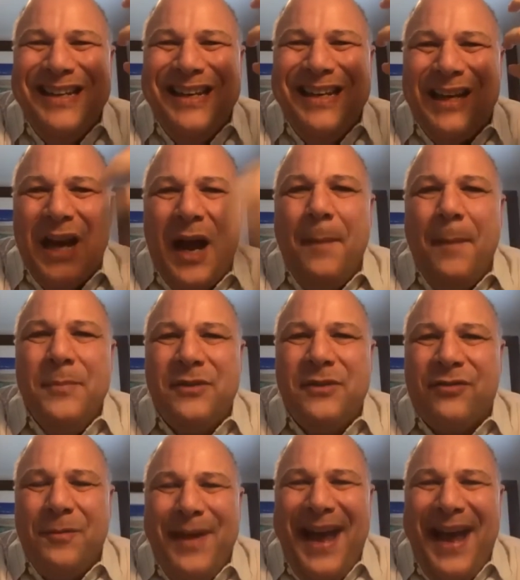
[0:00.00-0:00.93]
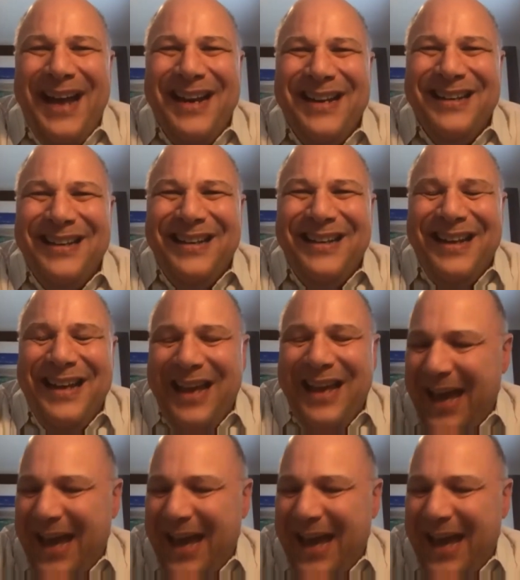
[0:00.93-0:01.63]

comes from that. And